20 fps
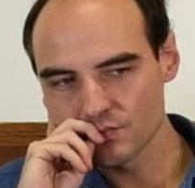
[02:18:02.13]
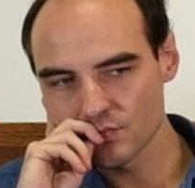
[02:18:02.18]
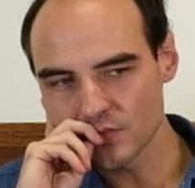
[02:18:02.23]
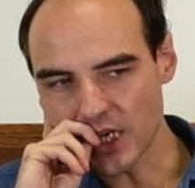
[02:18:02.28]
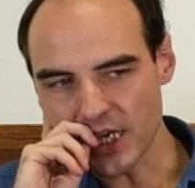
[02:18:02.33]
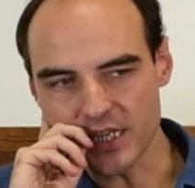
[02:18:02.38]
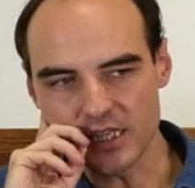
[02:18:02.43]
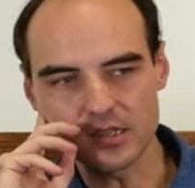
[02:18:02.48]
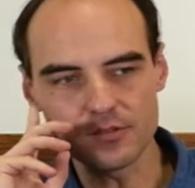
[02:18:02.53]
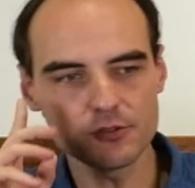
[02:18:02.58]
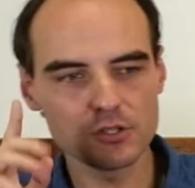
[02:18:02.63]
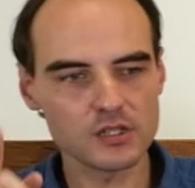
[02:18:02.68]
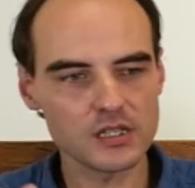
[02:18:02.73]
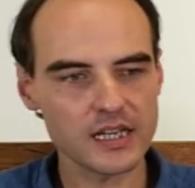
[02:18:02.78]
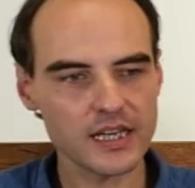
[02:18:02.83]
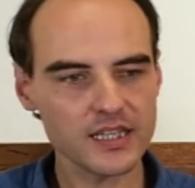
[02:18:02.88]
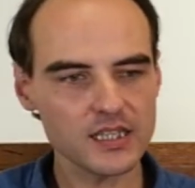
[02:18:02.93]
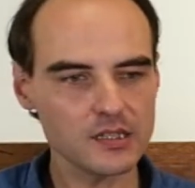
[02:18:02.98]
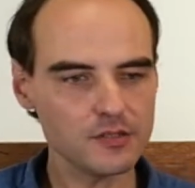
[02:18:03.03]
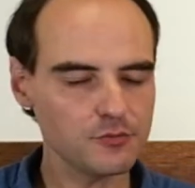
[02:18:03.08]
And even
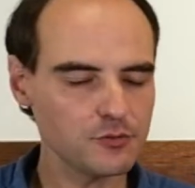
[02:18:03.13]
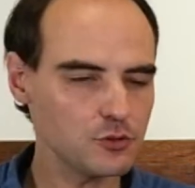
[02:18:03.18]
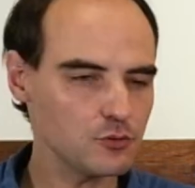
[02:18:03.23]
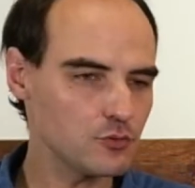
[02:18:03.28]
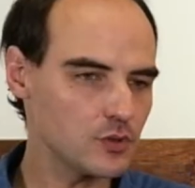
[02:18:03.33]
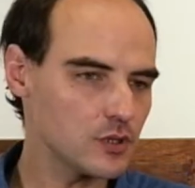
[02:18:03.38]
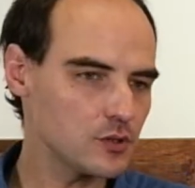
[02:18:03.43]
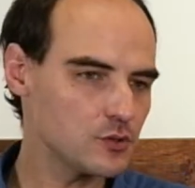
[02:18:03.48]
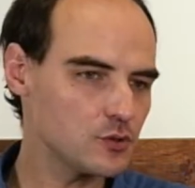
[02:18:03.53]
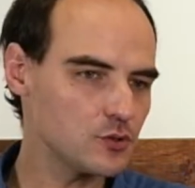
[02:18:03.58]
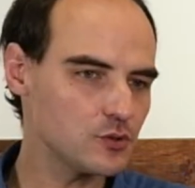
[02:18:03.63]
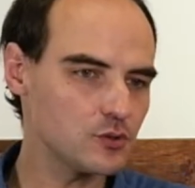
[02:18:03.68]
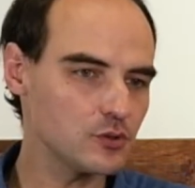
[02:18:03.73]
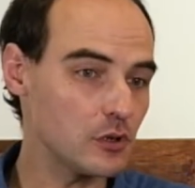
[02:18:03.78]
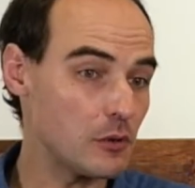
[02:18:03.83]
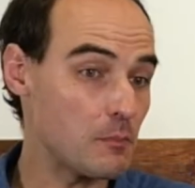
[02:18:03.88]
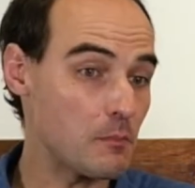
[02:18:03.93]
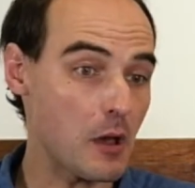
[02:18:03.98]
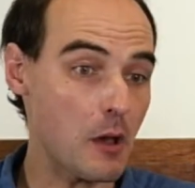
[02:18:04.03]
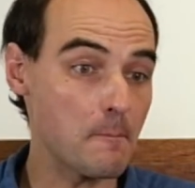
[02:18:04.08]
like if you were to do
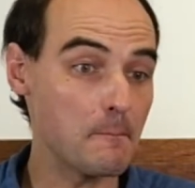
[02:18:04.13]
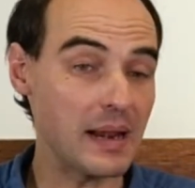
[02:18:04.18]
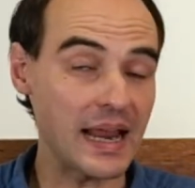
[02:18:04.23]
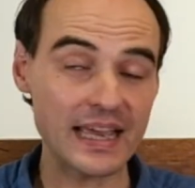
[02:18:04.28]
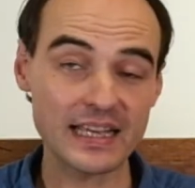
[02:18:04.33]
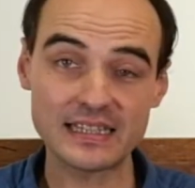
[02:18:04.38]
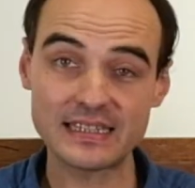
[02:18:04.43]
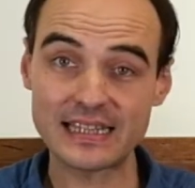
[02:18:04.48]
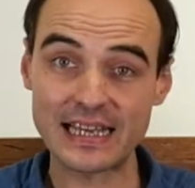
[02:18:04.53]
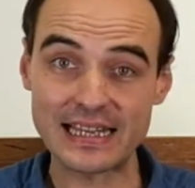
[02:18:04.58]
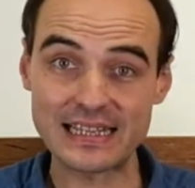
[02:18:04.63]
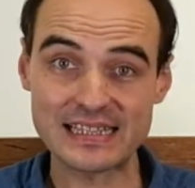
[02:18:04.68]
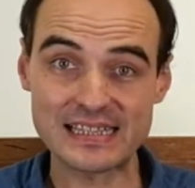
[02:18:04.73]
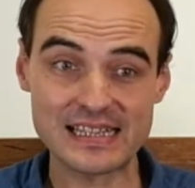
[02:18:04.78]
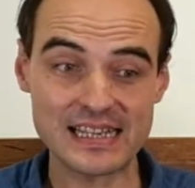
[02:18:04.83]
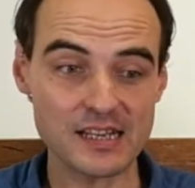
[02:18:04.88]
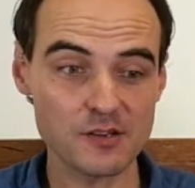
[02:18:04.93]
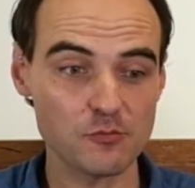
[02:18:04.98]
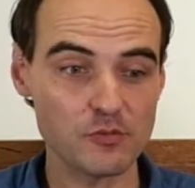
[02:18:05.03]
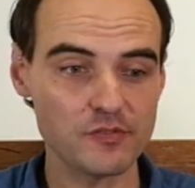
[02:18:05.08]
a blind
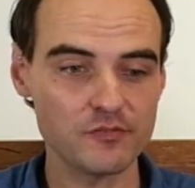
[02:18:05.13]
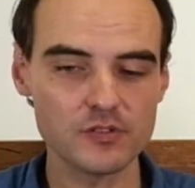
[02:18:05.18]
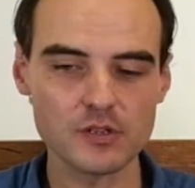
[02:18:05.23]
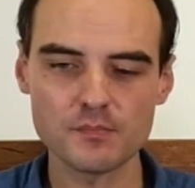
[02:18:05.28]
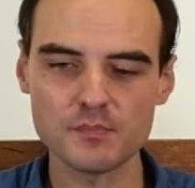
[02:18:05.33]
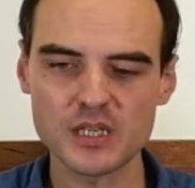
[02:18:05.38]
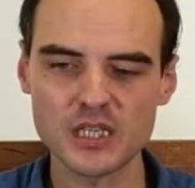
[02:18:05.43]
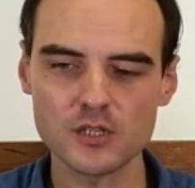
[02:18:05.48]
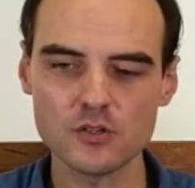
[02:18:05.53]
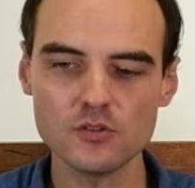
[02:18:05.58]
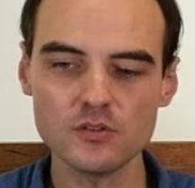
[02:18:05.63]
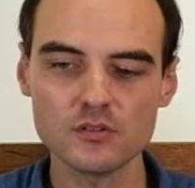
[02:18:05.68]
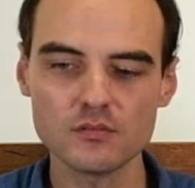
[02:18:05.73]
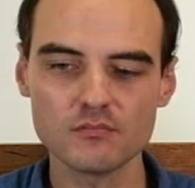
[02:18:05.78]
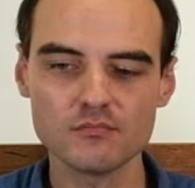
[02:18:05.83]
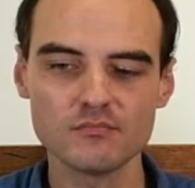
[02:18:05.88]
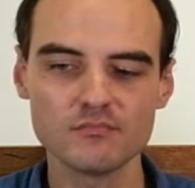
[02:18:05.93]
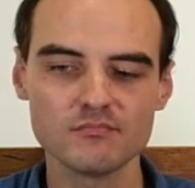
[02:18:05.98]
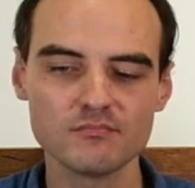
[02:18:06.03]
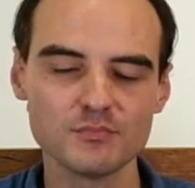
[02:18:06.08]
tasting with the Miyun,
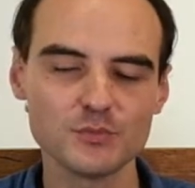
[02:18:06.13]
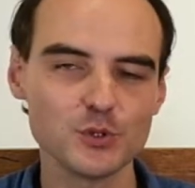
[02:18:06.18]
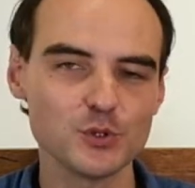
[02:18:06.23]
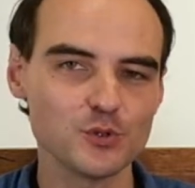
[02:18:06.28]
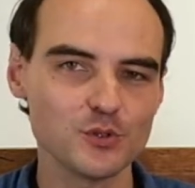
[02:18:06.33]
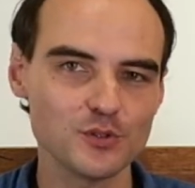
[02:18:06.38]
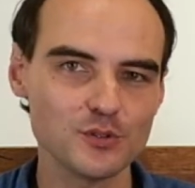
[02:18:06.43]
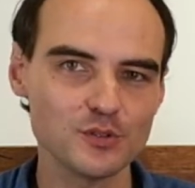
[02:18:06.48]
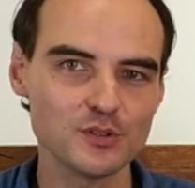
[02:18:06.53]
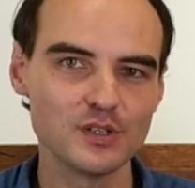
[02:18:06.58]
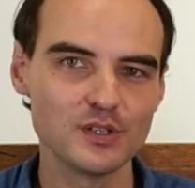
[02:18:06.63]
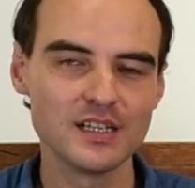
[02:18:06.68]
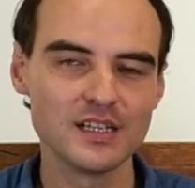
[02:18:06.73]
you know,